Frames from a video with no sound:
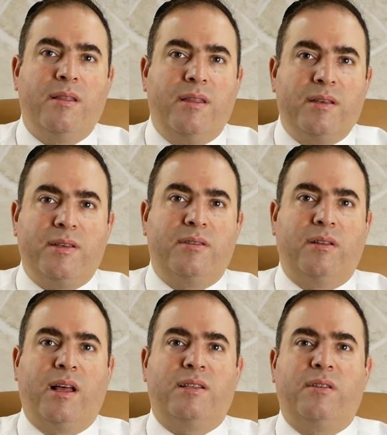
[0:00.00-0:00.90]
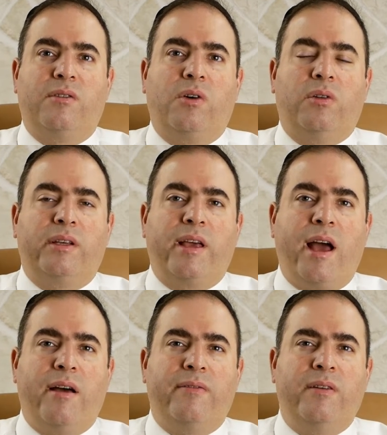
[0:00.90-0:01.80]
This is the lesson of the golden
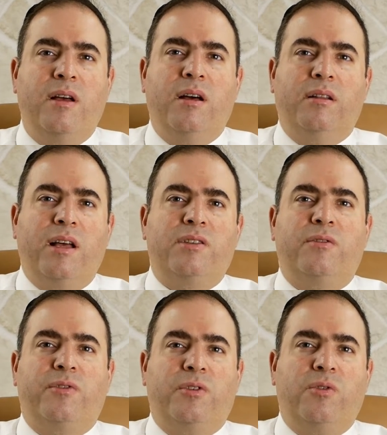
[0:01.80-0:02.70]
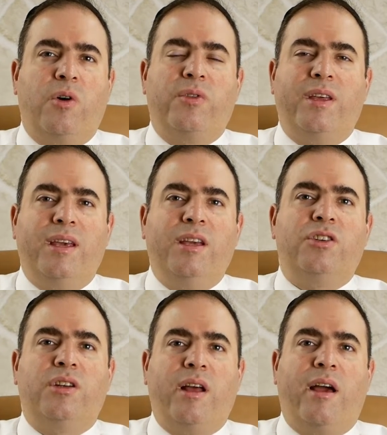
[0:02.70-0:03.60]
calf, lesson for growth each
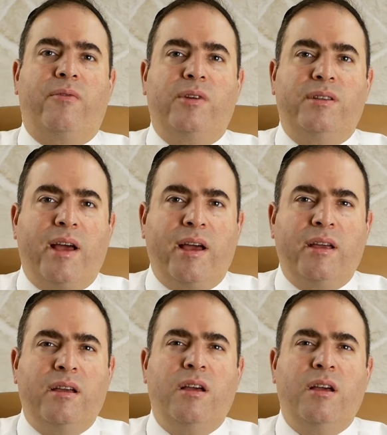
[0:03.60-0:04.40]
and every day.